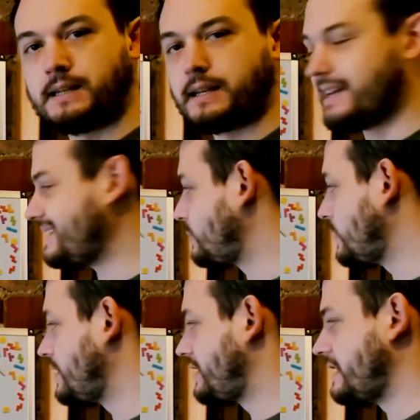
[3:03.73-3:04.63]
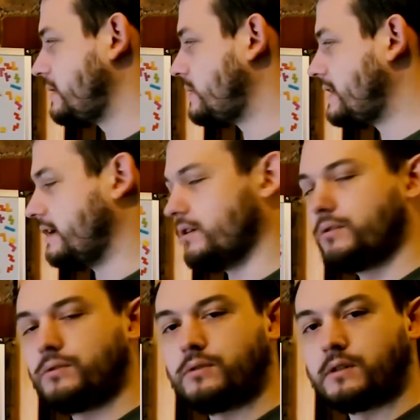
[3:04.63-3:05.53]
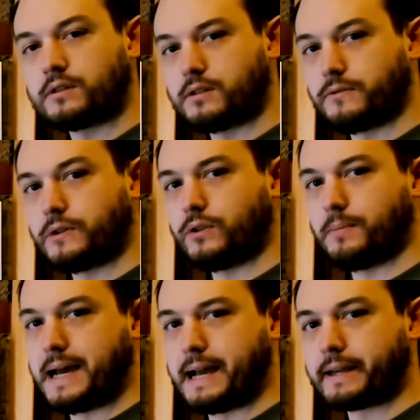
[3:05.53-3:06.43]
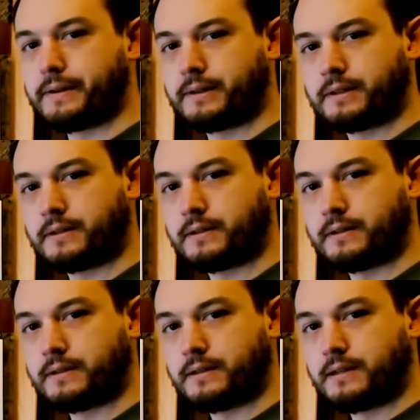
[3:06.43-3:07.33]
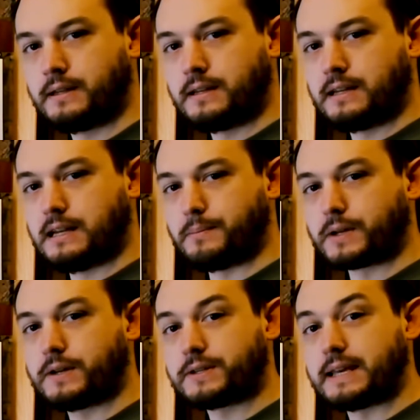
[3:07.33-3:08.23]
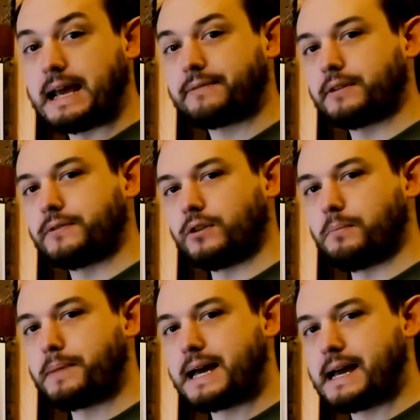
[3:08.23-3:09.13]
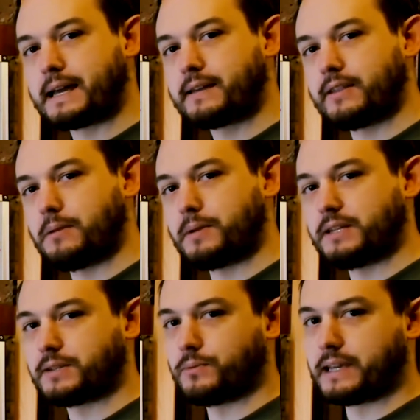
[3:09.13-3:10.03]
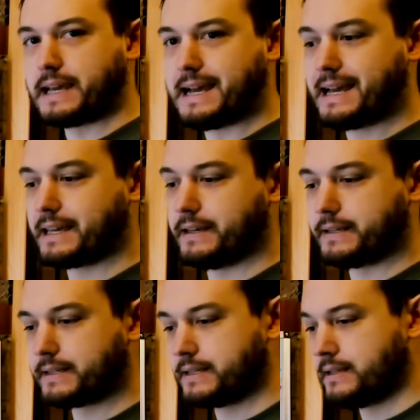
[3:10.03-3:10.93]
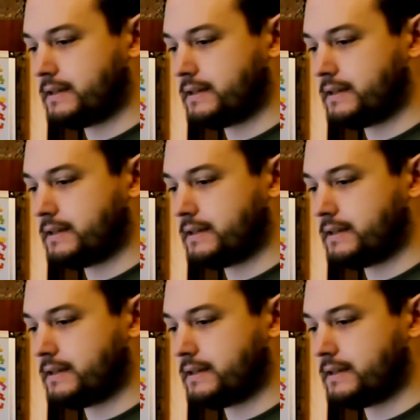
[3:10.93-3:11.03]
it's worth their while to fill the bag. And because they have to fill the bag, that means that we get hackers